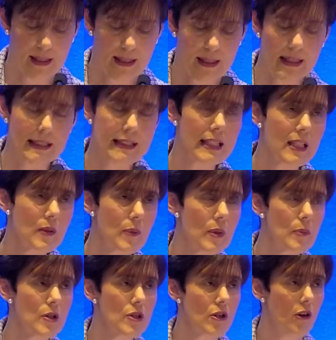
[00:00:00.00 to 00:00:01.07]
I think we
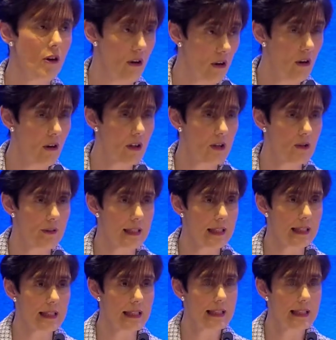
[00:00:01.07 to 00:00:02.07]
would all agree